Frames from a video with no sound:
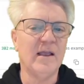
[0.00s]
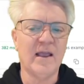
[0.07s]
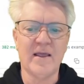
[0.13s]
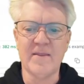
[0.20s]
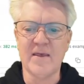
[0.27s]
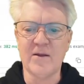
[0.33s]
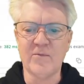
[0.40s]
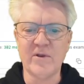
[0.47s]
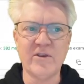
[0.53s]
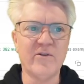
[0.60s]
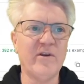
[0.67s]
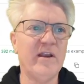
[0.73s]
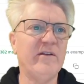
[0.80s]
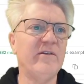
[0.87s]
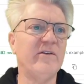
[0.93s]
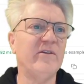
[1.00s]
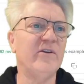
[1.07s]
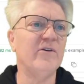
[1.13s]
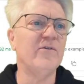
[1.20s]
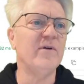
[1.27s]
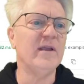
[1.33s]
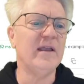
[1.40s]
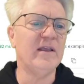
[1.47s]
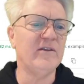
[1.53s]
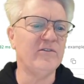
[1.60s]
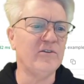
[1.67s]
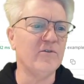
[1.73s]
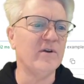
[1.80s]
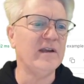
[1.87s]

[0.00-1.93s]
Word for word: and then what you need to do is you